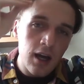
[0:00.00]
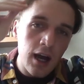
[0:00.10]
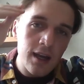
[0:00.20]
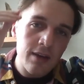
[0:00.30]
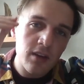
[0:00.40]

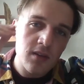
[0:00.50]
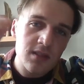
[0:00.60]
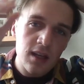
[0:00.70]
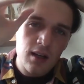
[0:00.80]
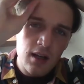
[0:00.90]
I never used
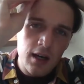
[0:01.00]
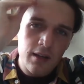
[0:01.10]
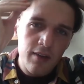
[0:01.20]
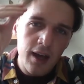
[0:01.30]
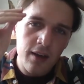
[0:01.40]
to kind
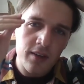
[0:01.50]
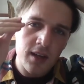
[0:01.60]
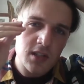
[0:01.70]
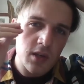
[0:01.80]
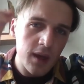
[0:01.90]
of have an
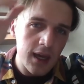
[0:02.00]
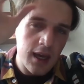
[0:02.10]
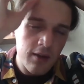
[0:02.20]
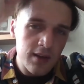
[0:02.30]
issue here.